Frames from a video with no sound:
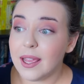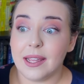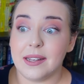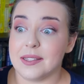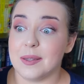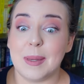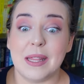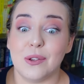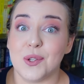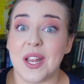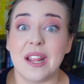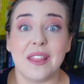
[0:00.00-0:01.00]
It doesn't mean
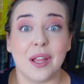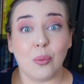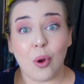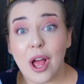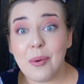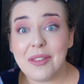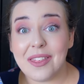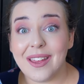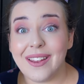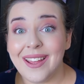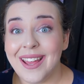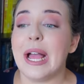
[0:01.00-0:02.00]
there's anything wrong with
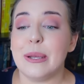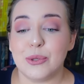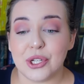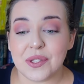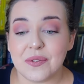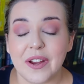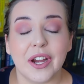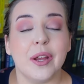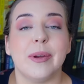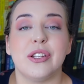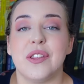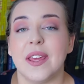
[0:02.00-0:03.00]
it. I'm just very
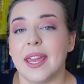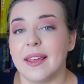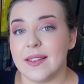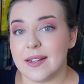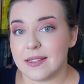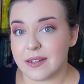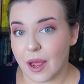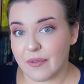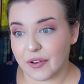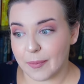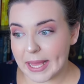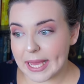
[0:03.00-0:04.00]
much thinking that it's not
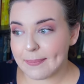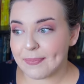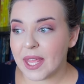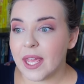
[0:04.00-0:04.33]
for me.